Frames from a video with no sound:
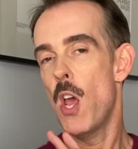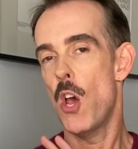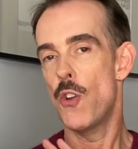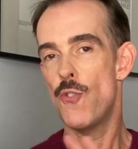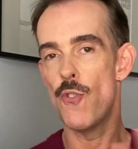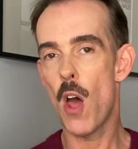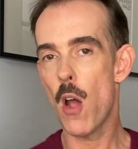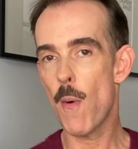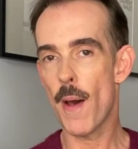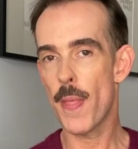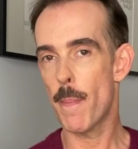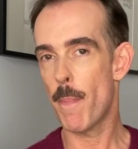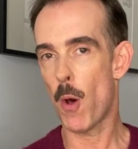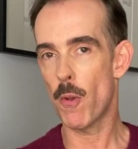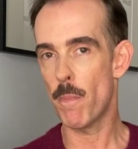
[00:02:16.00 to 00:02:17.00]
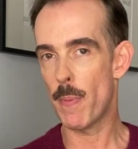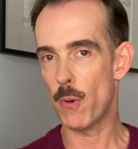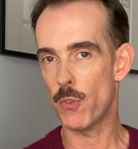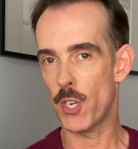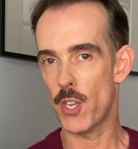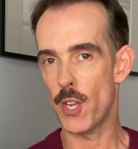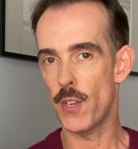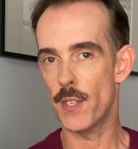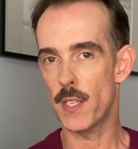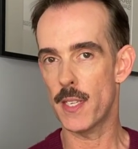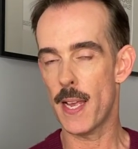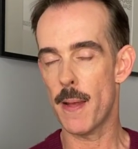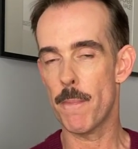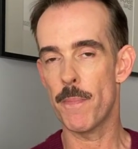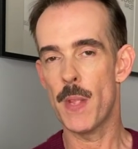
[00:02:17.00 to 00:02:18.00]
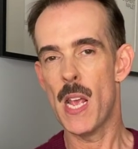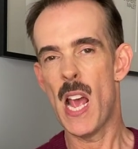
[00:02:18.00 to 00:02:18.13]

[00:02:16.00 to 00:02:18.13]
No other bond builder uses it.